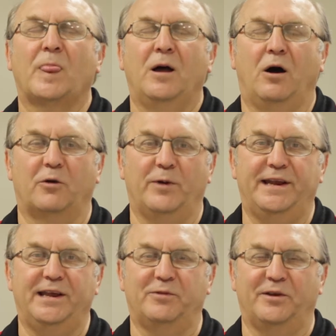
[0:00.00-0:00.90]

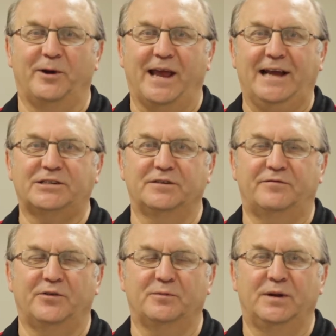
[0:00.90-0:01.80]
Already the reaction
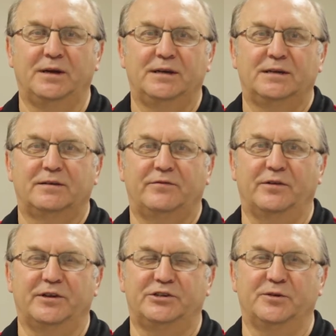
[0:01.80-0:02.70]
from the,
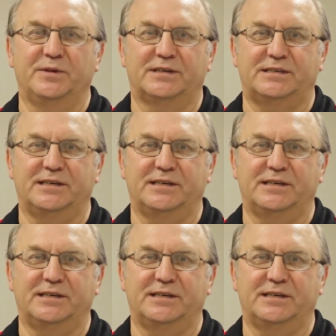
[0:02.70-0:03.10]
the gymnasts